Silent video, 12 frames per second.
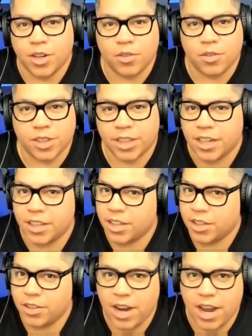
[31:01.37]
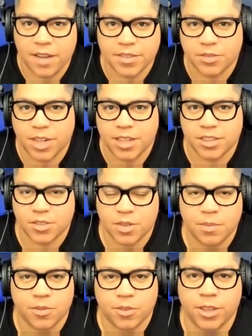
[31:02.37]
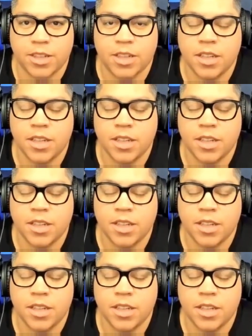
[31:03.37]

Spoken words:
over again, you have to write a script for it.